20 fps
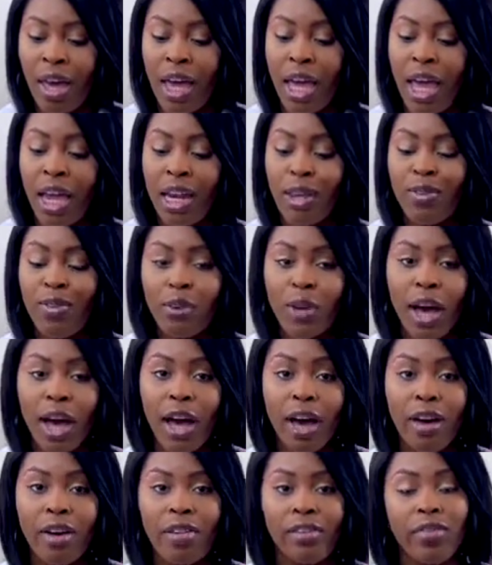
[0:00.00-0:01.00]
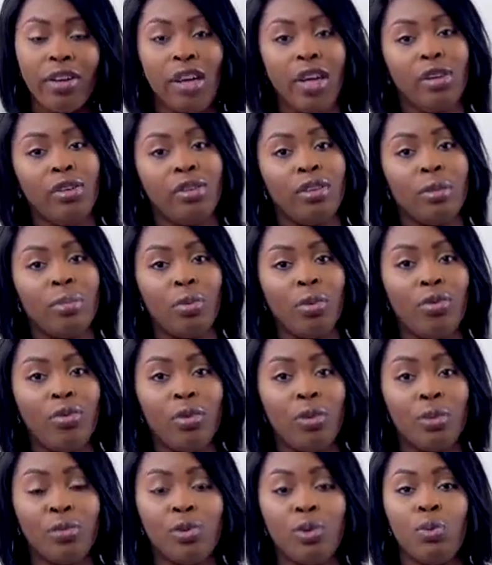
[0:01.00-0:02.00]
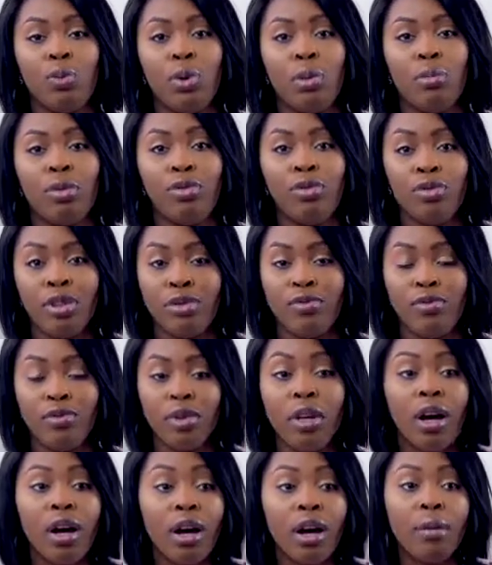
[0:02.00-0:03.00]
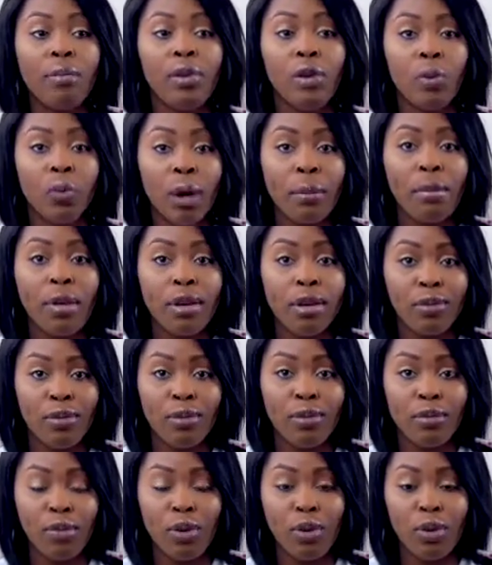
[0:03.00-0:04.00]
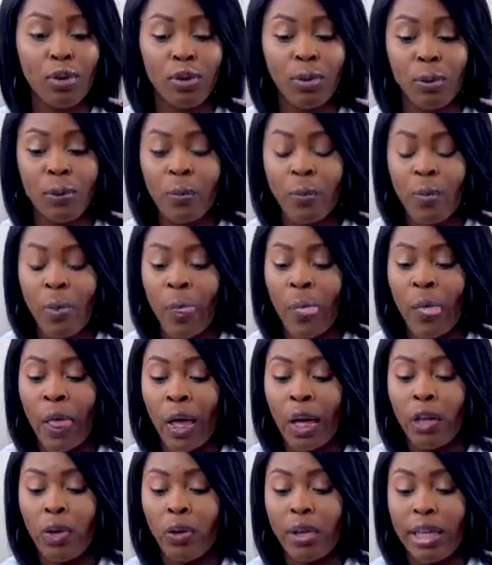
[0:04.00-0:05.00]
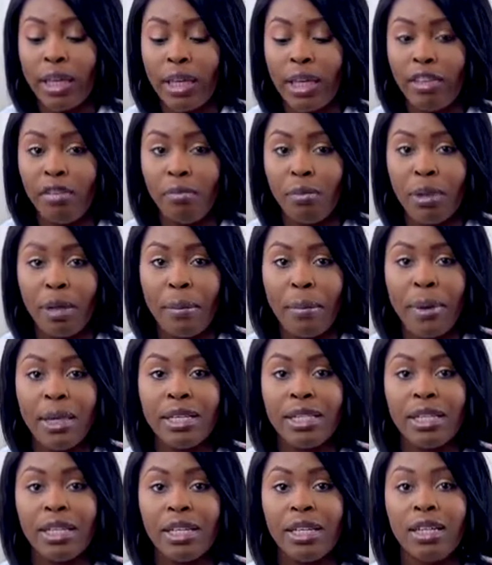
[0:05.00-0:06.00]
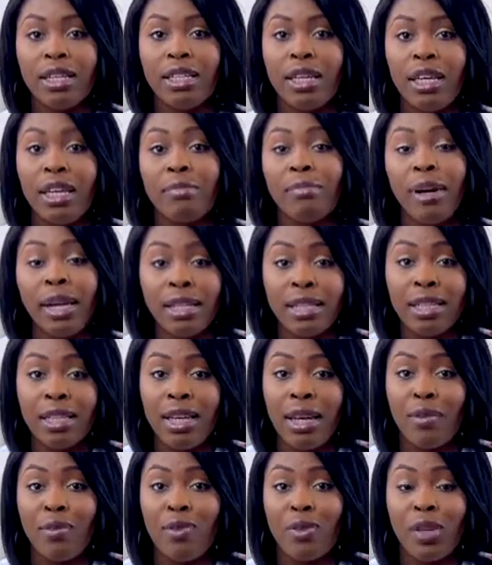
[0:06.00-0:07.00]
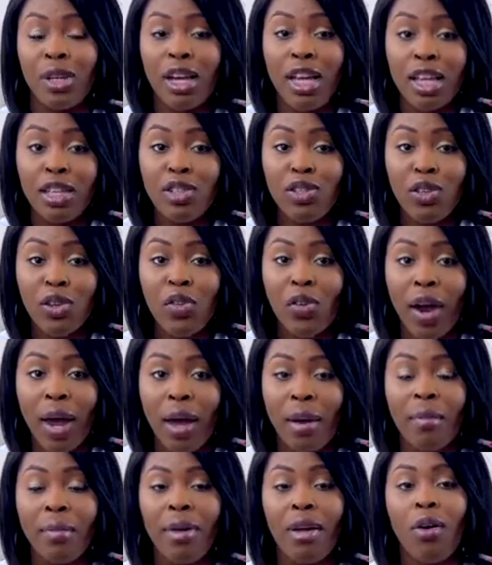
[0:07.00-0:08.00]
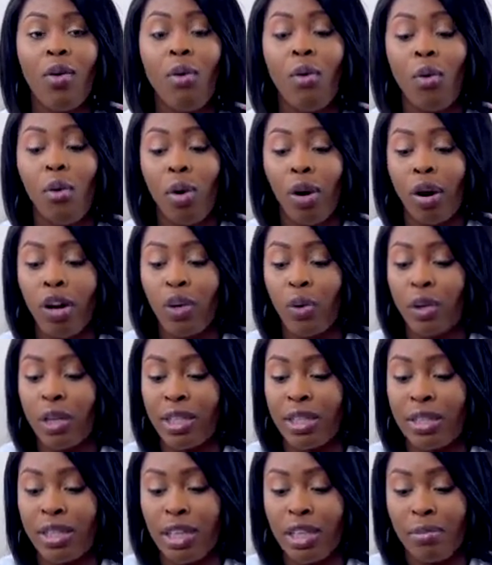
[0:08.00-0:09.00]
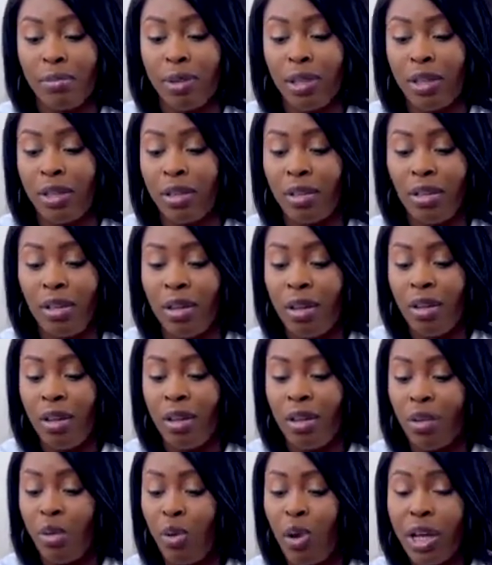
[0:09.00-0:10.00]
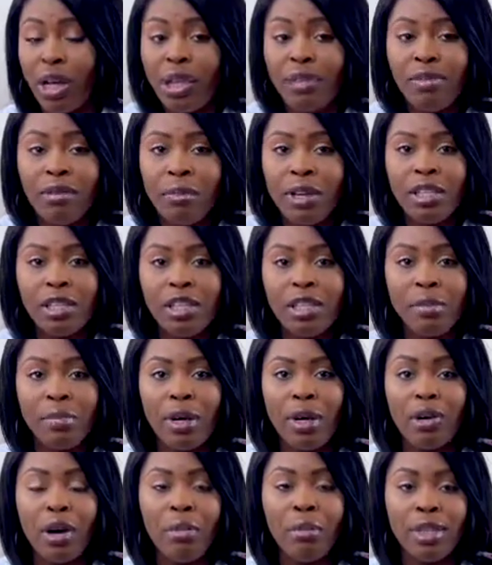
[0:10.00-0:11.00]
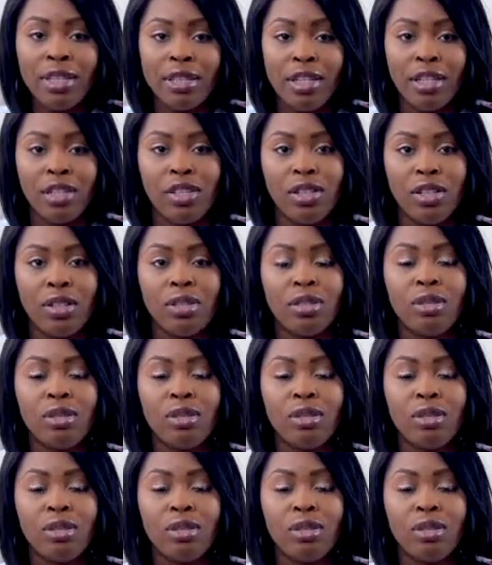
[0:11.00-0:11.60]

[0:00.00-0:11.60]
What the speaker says: And if you have any other perfumes you want me to review, you can leave me a message in my DMs on Instagram, or you can leave a message in my comment section.